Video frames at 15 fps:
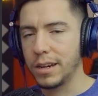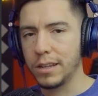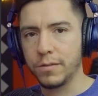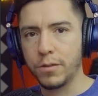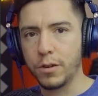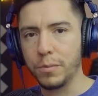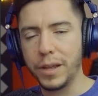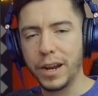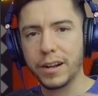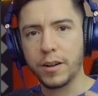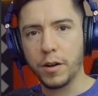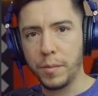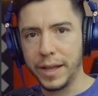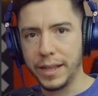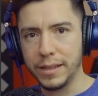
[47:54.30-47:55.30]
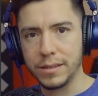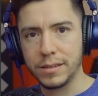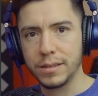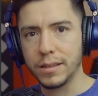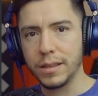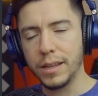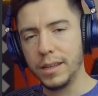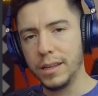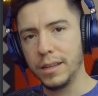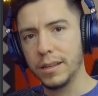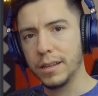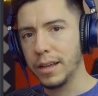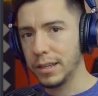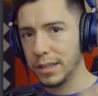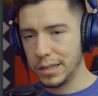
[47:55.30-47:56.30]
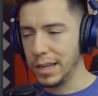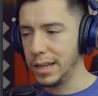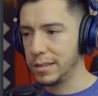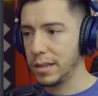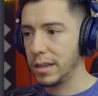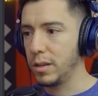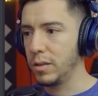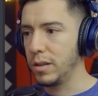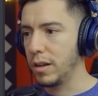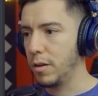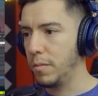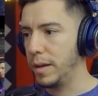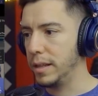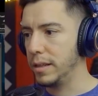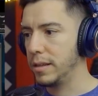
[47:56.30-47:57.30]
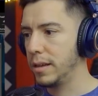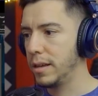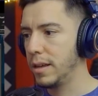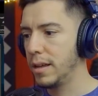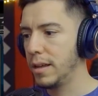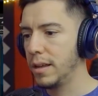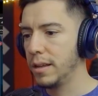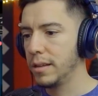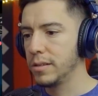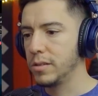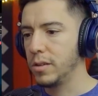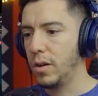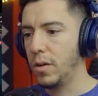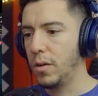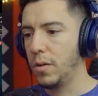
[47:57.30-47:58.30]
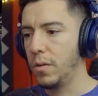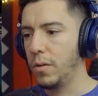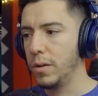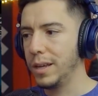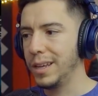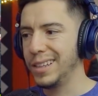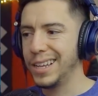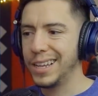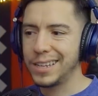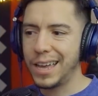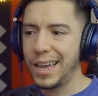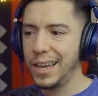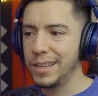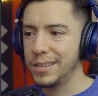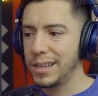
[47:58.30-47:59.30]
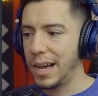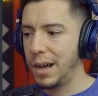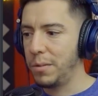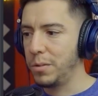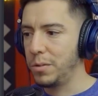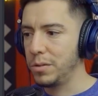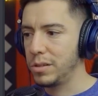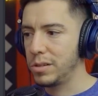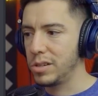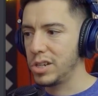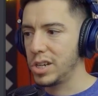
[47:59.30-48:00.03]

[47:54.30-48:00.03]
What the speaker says: transform, they are commands. They execute the command. So in that case, I would